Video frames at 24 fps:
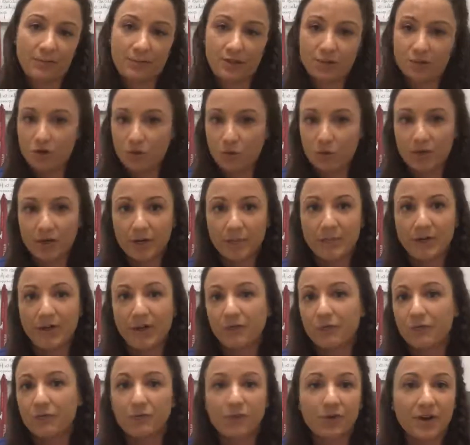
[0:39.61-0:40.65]
That's nowhere to be
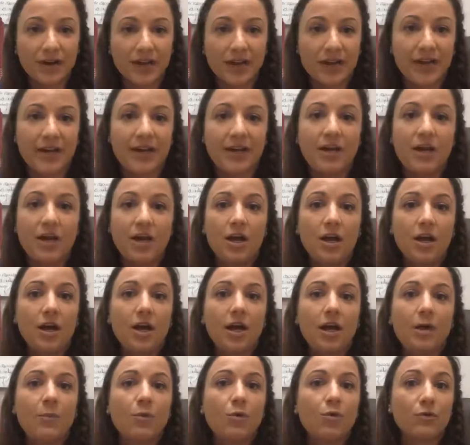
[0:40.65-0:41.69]
afraid
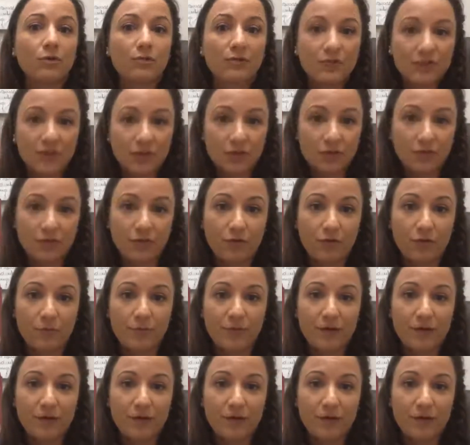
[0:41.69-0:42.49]
or fearful.